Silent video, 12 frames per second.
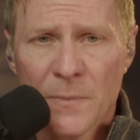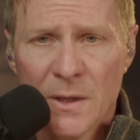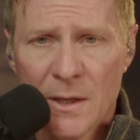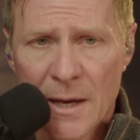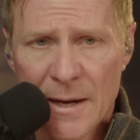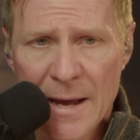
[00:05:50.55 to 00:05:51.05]

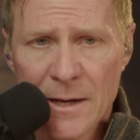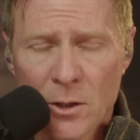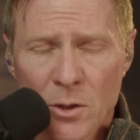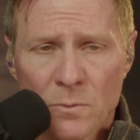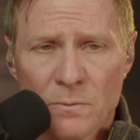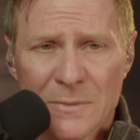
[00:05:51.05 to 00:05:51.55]
You got
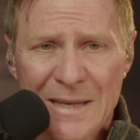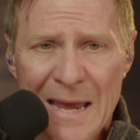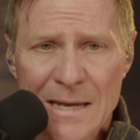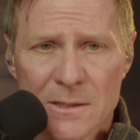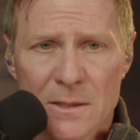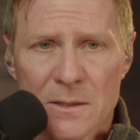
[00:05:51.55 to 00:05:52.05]
Idaho,
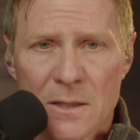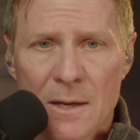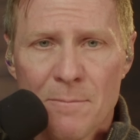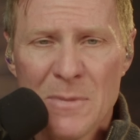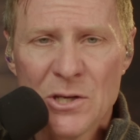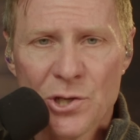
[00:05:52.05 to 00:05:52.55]
Kansas,
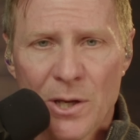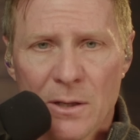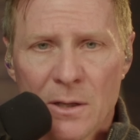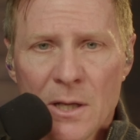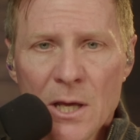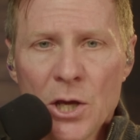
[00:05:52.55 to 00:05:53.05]
Michigan,
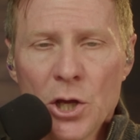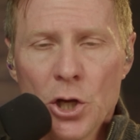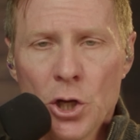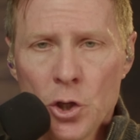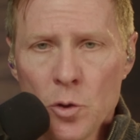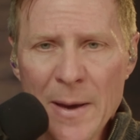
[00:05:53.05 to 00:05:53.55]

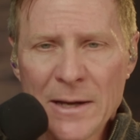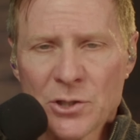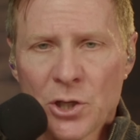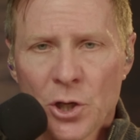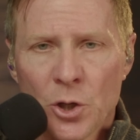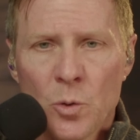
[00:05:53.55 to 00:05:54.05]
New
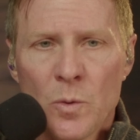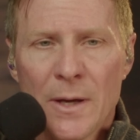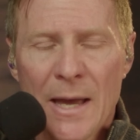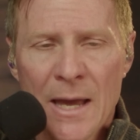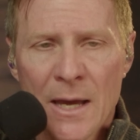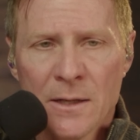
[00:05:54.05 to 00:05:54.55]
Mexico,
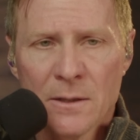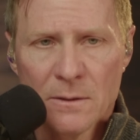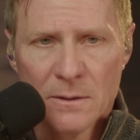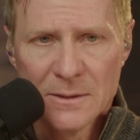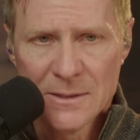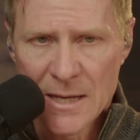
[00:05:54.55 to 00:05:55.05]
and
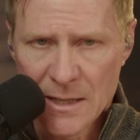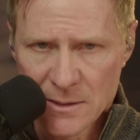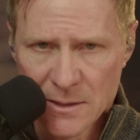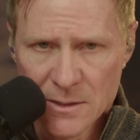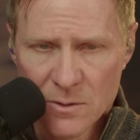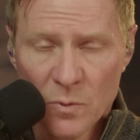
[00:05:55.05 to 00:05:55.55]
Texas.